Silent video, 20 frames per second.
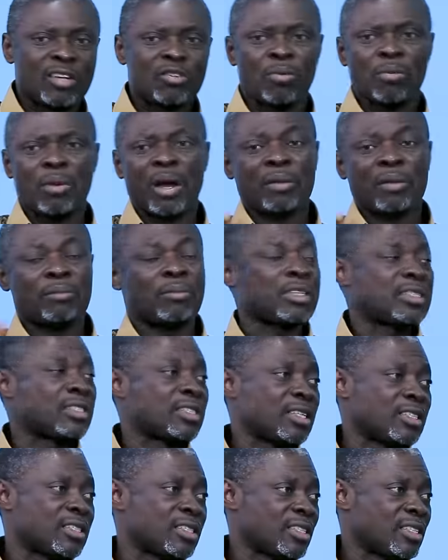No, my
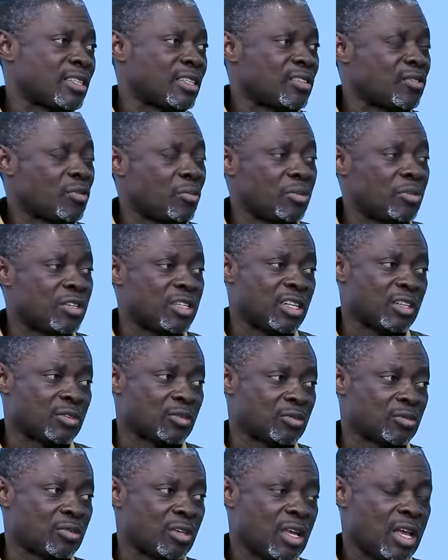masters, no dear.
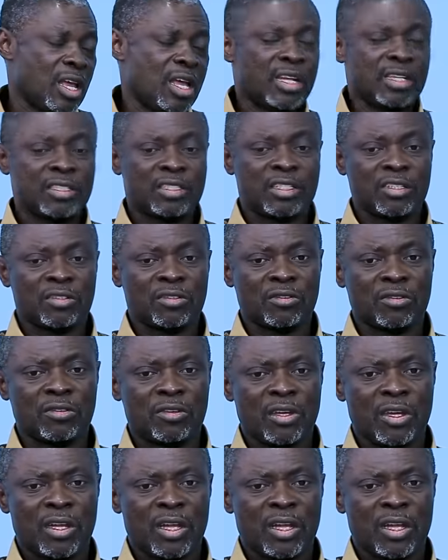Intino,